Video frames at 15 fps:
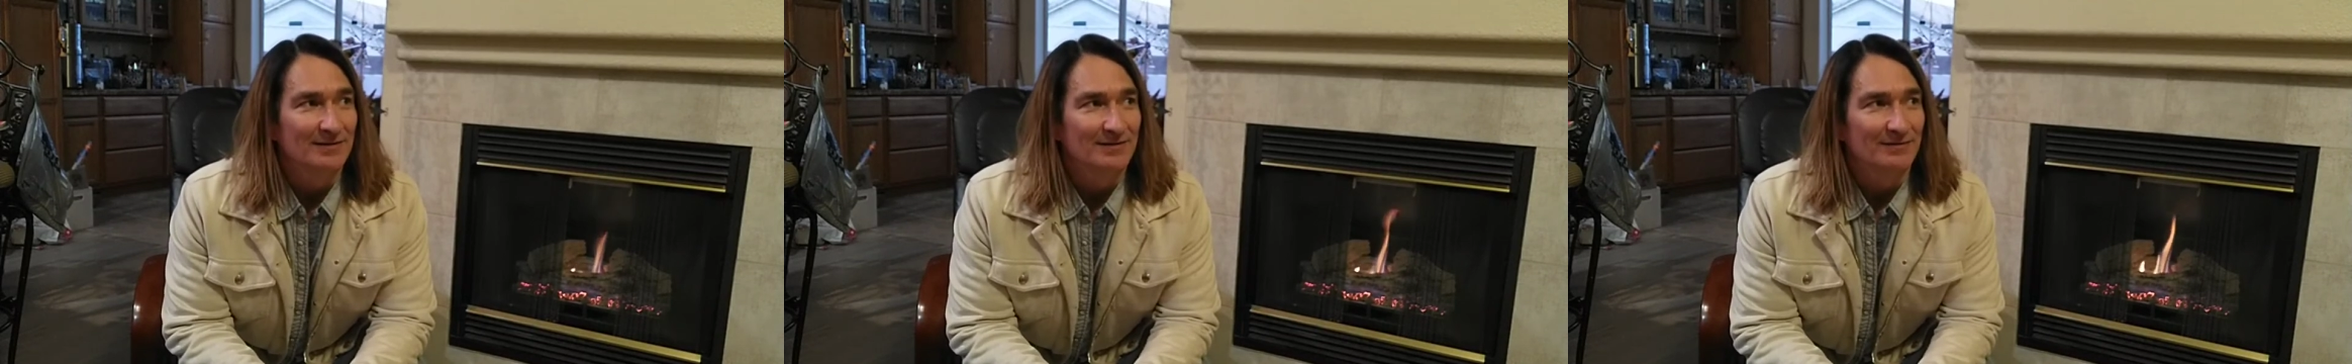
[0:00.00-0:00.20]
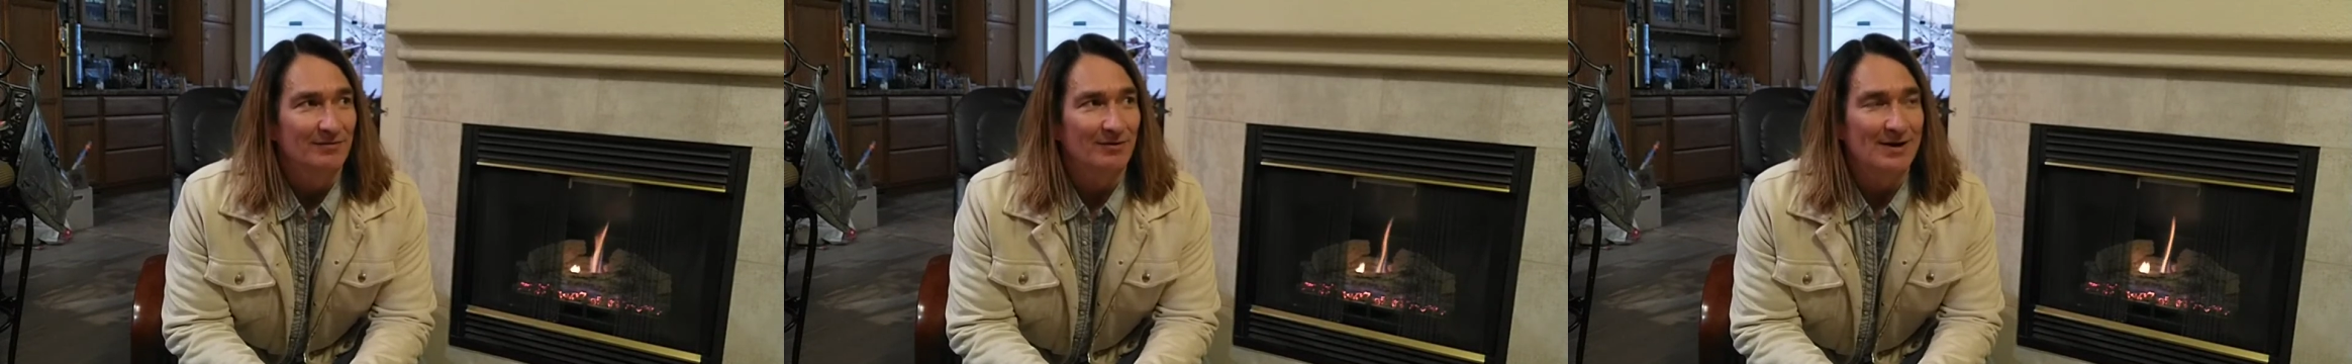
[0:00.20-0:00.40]

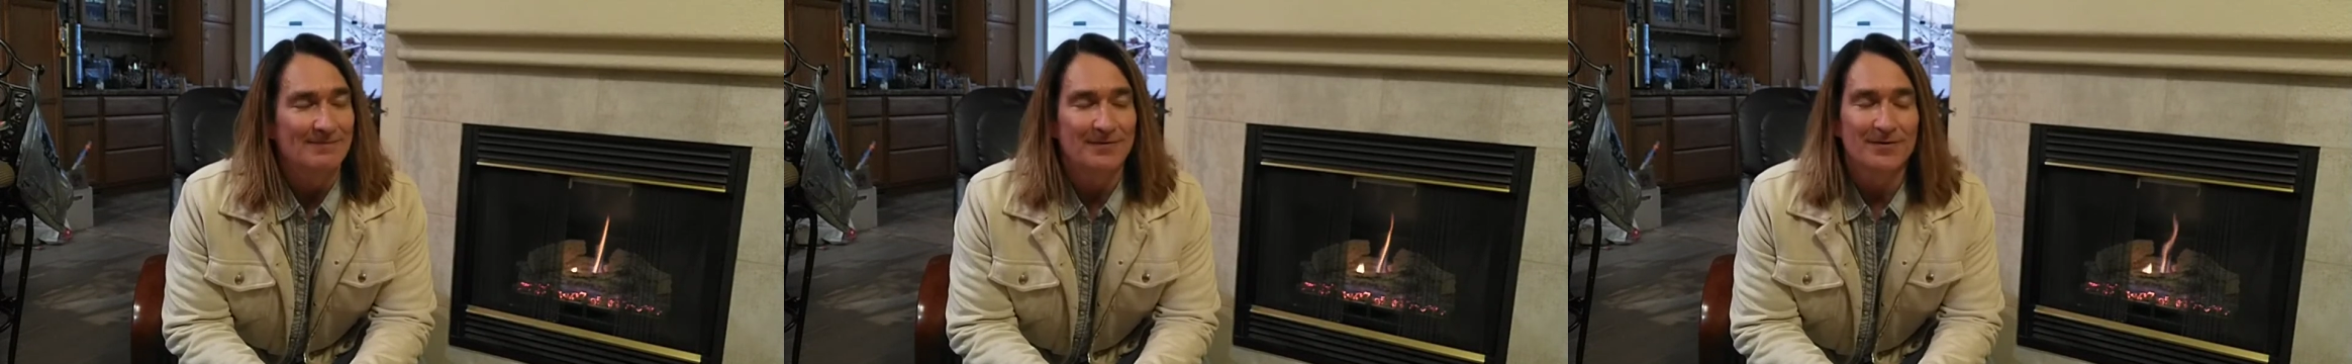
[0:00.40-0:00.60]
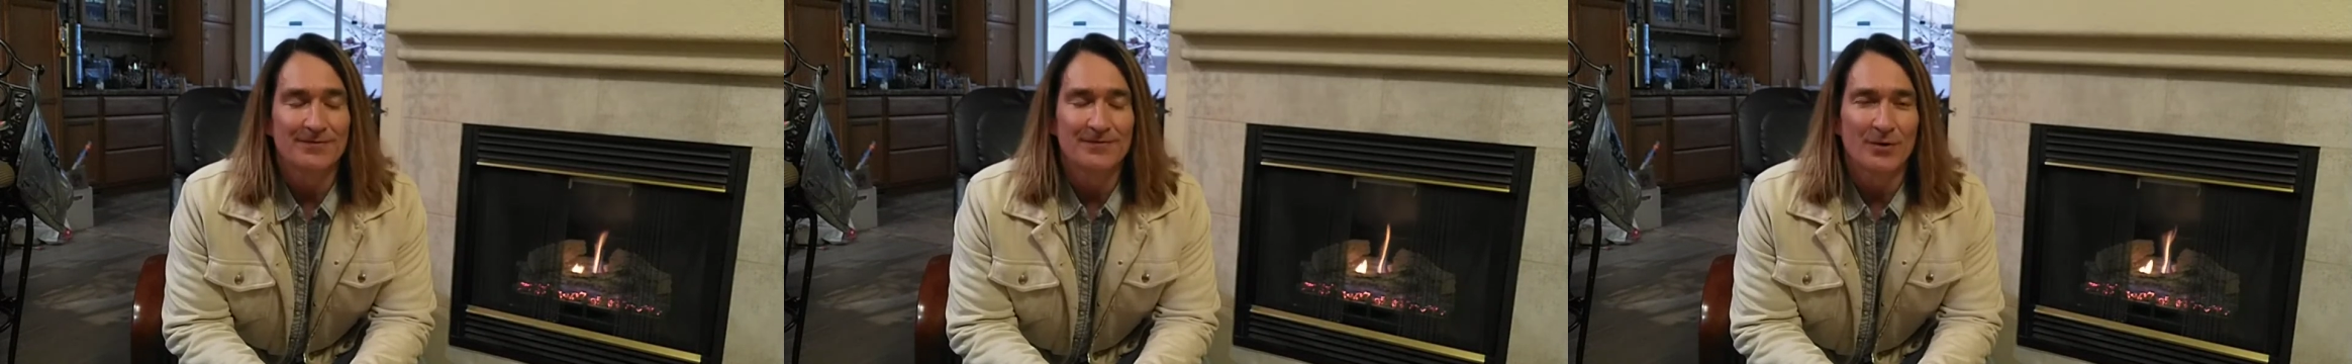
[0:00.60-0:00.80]

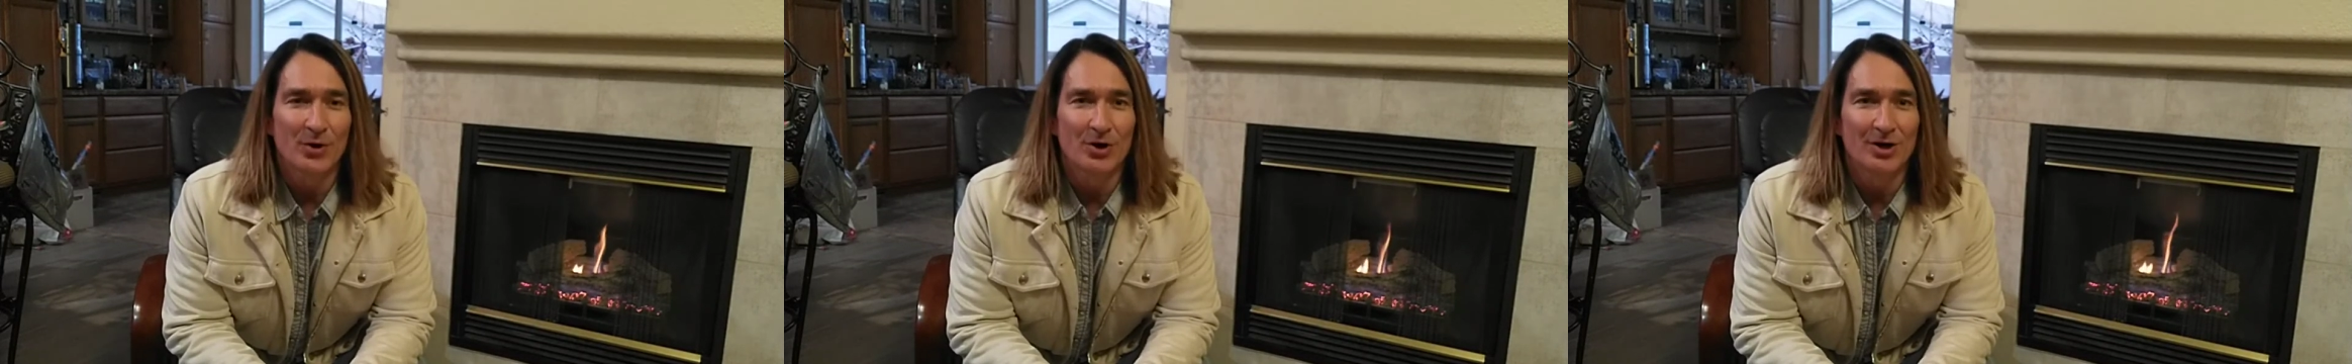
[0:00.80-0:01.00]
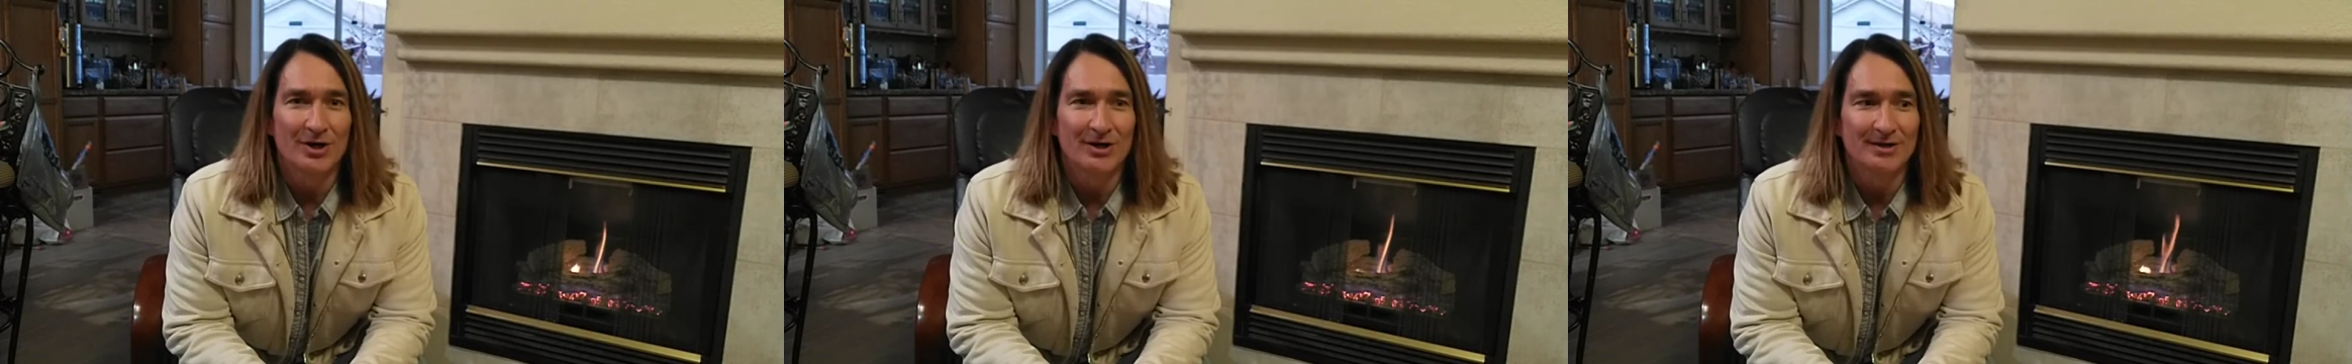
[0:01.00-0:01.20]
grateful
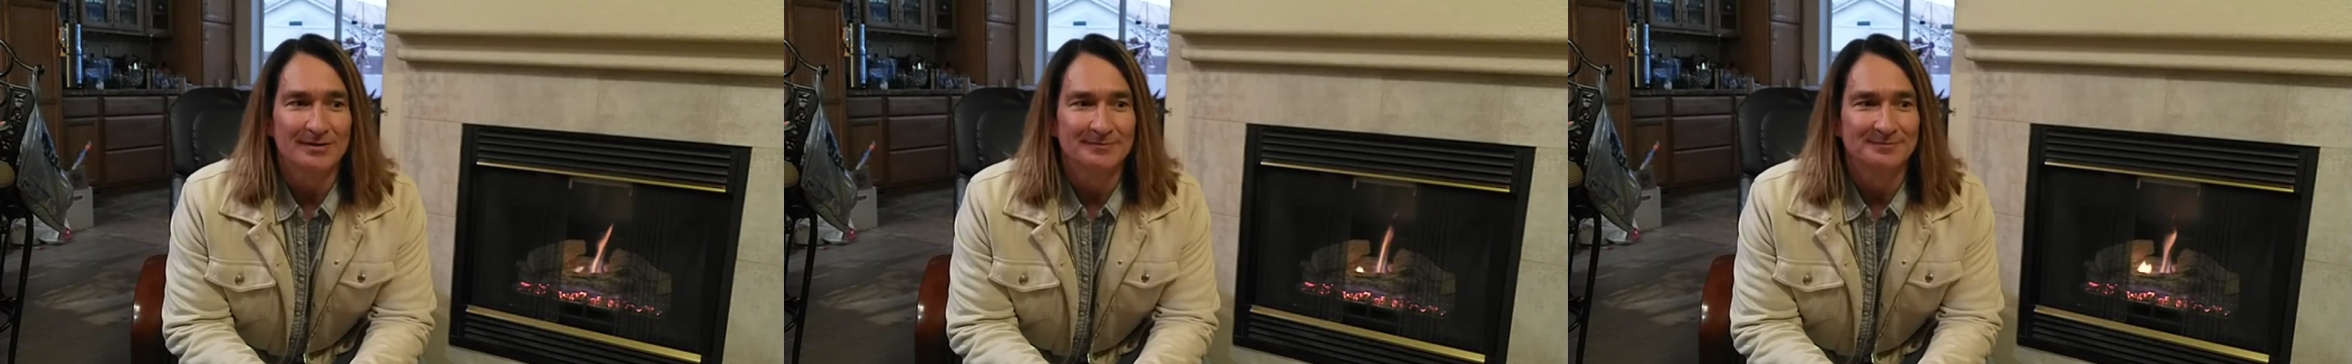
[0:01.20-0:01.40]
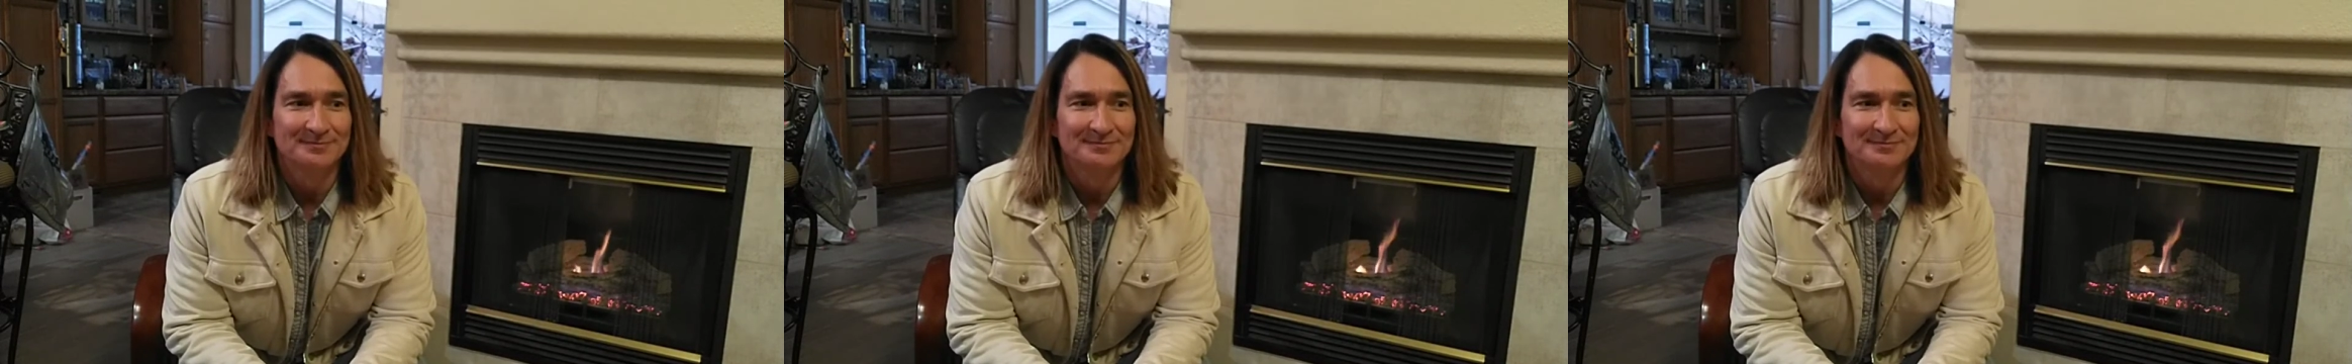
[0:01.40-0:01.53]
for